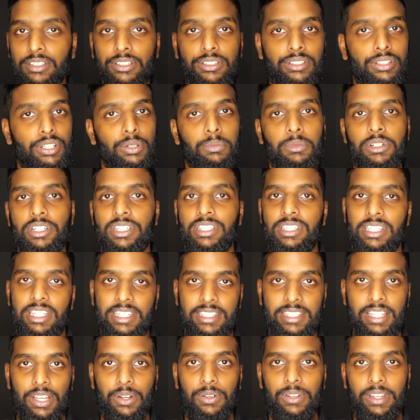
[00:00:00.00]
too much
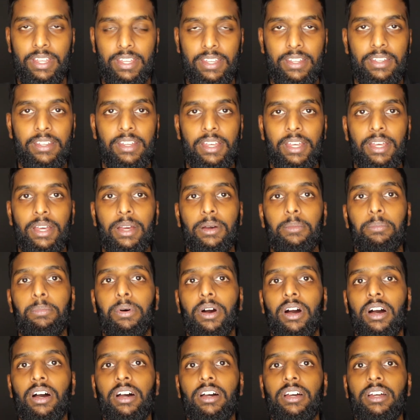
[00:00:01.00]
detail here,
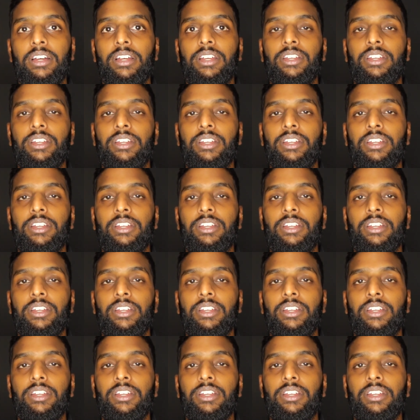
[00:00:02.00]
but